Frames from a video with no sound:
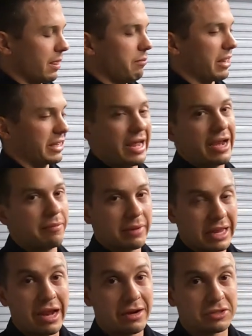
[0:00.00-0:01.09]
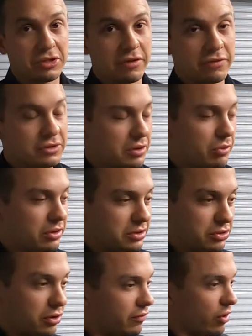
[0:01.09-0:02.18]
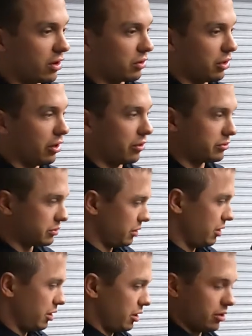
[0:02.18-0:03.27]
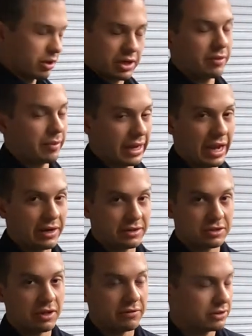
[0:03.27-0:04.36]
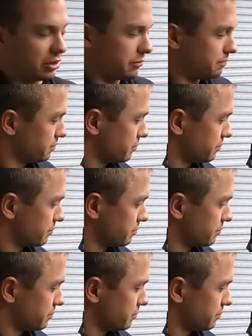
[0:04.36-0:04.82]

mechanics gloves for some reason. So if you're in a Lowe's, look at the mechanics gloves. So